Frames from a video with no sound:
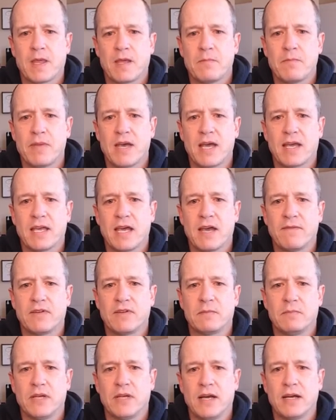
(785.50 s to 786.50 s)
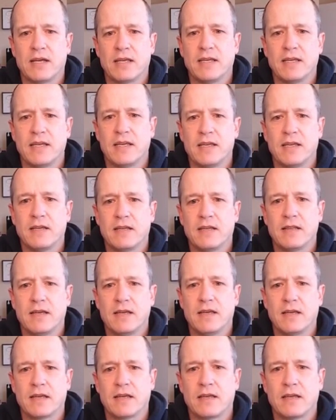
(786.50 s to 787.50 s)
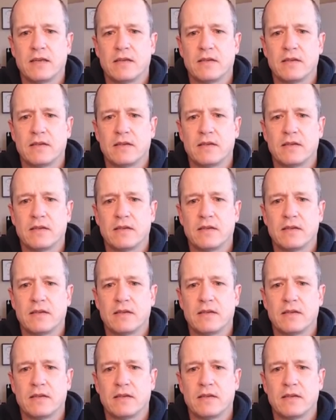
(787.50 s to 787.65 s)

Back half of the block again, click.